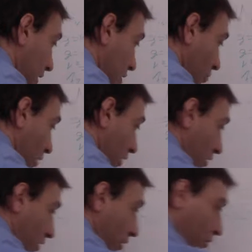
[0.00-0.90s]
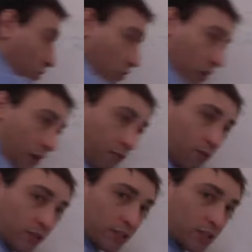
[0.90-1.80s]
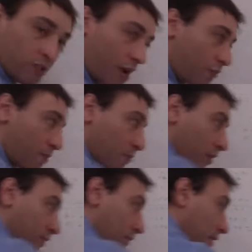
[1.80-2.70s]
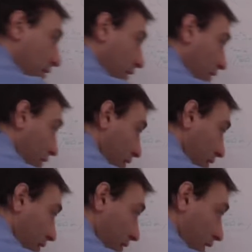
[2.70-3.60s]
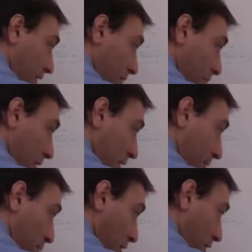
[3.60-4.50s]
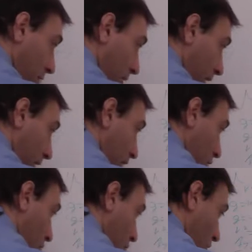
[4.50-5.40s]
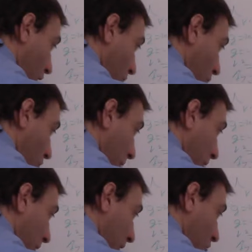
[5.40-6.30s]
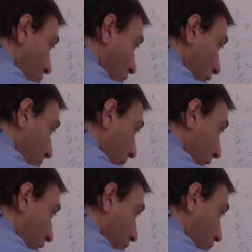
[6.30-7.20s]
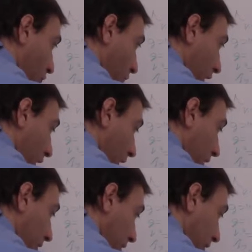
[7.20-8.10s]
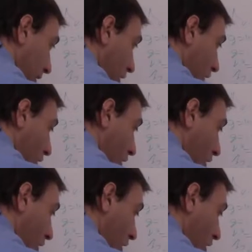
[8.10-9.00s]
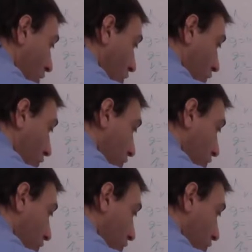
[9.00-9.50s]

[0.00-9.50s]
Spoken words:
squared. Here comes the quadratic formula. This is the way I remember it. Negative b plus minus square root b squared minus 4ac all over